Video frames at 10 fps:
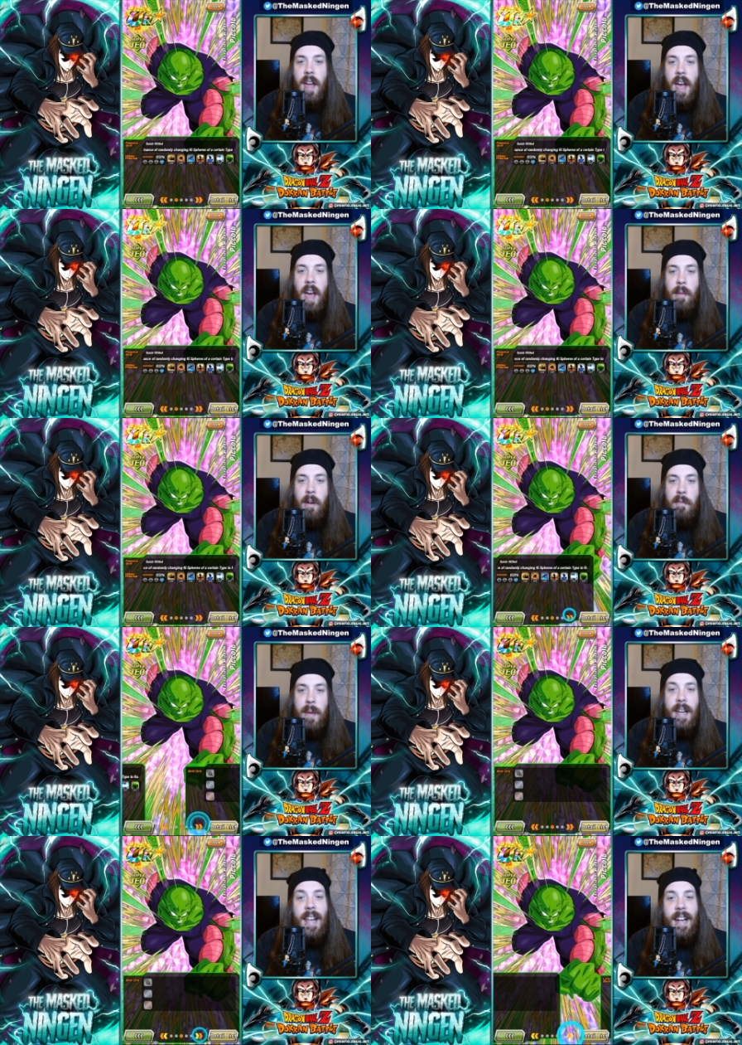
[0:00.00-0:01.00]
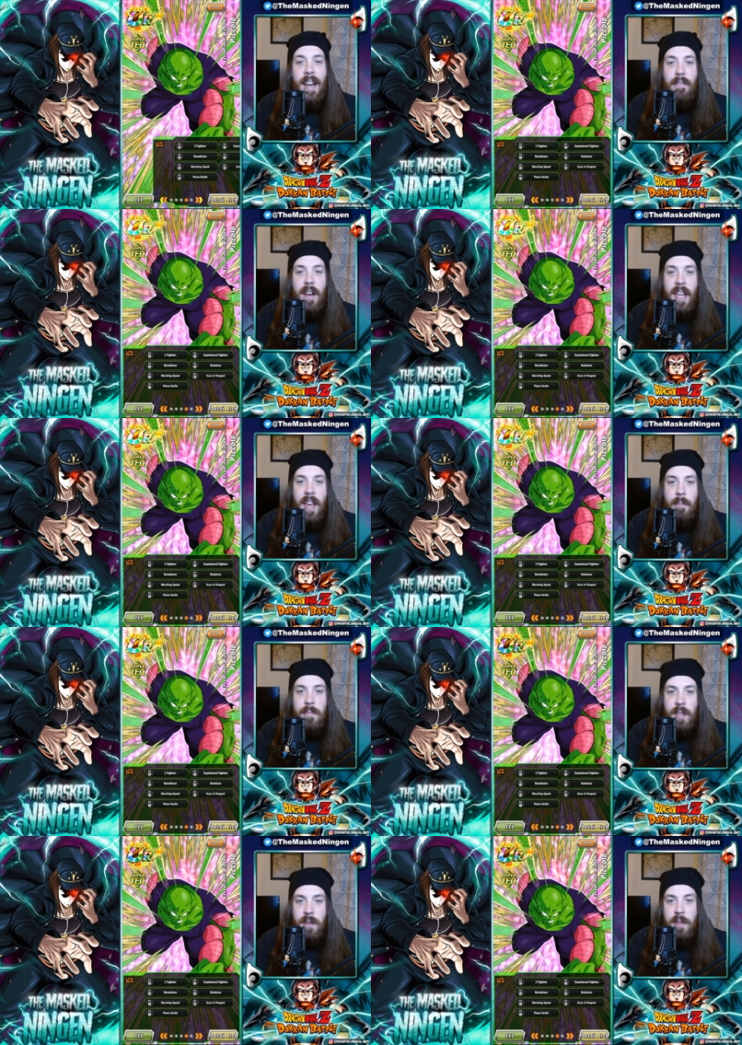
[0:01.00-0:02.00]
Um, I've been link leveling him,
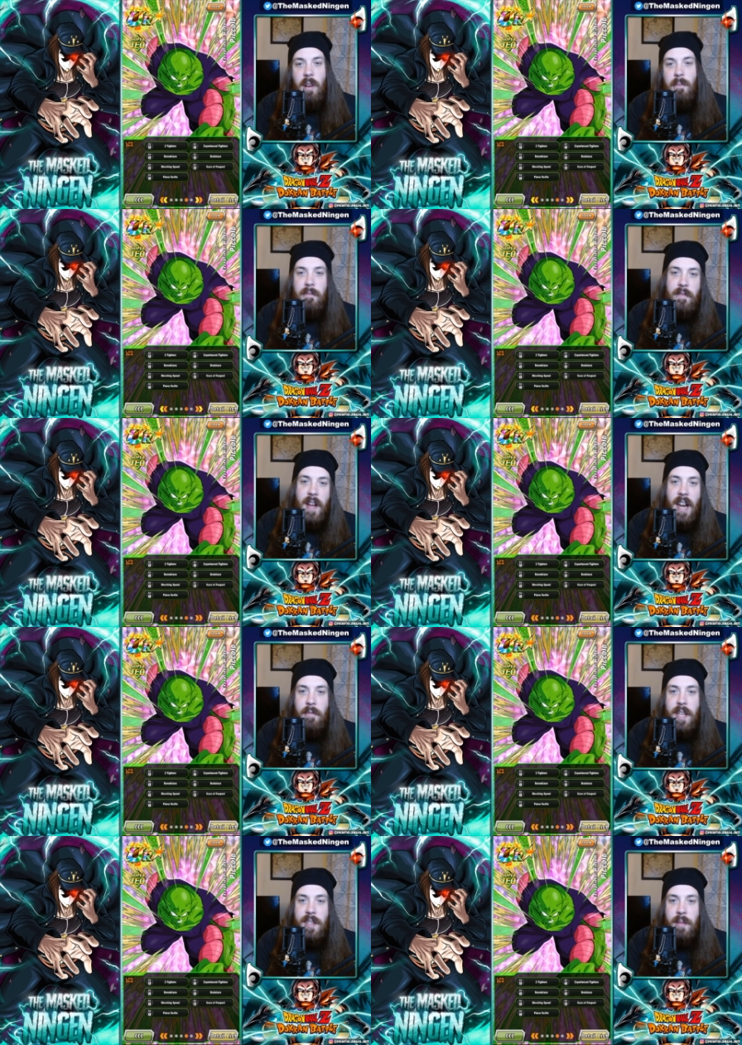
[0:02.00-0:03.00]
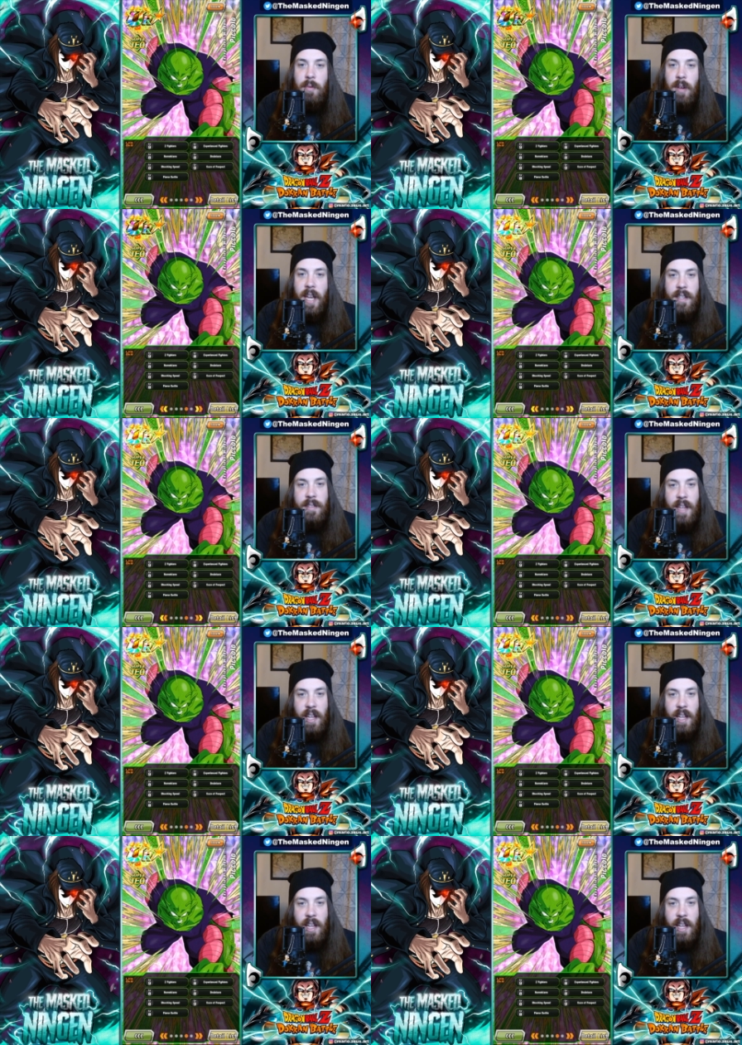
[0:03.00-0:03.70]
so he's got fairly reasonable links.